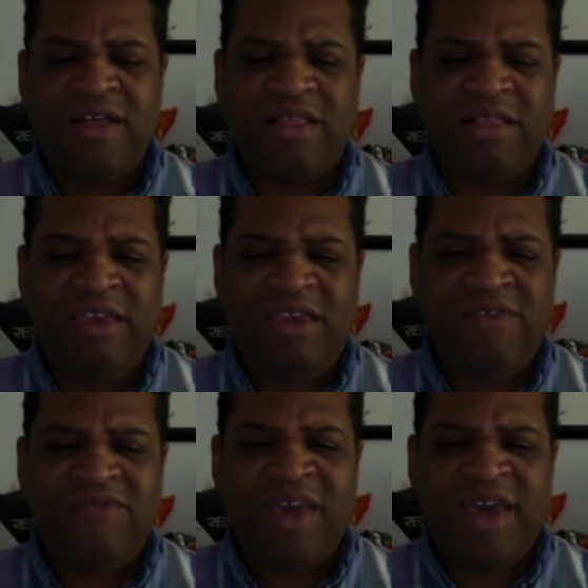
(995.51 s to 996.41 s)

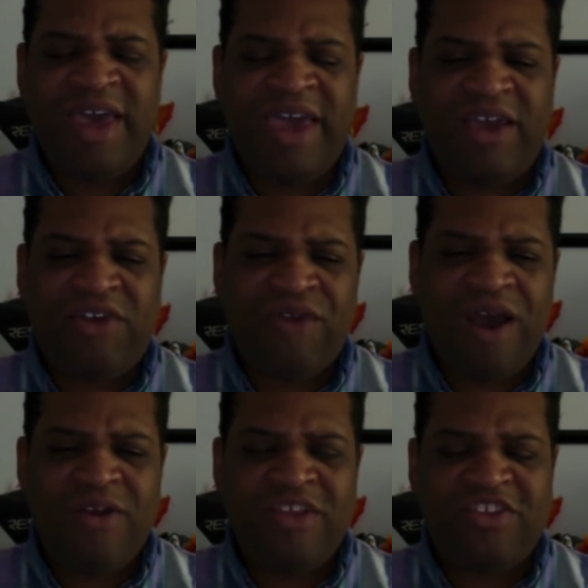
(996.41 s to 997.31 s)
leave a
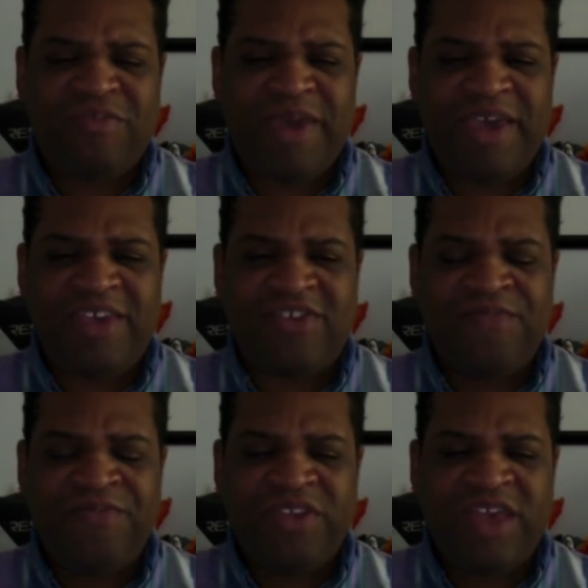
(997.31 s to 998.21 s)
crowded space
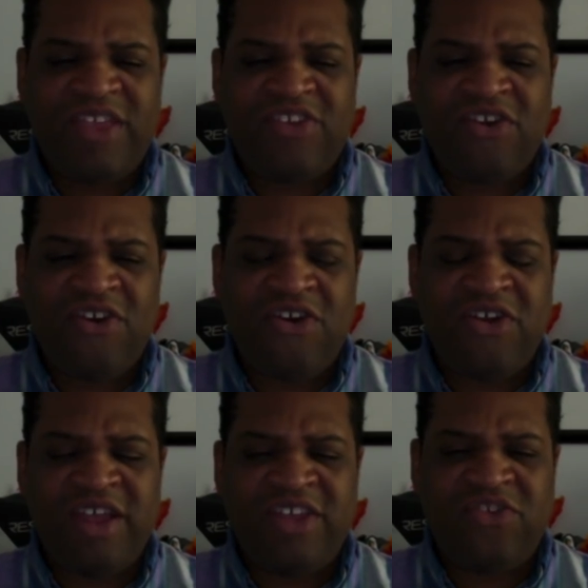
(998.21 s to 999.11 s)
can
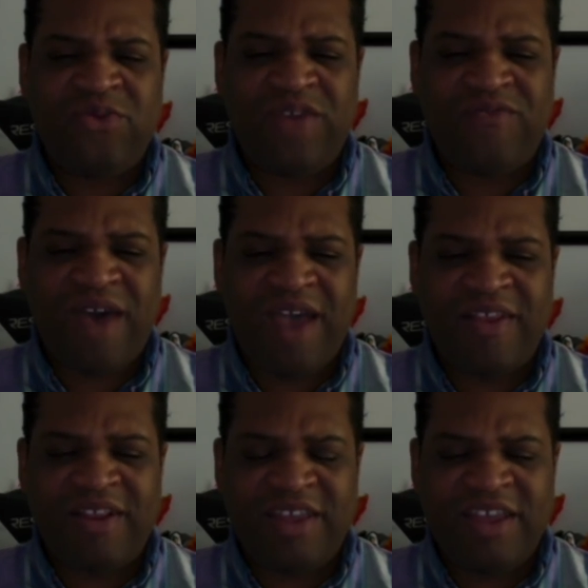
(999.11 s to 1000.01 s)
turn into a
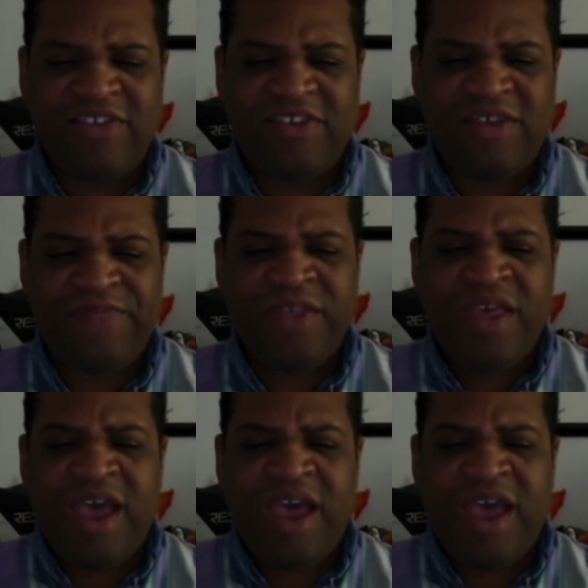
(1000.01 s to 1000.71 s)
violent incident.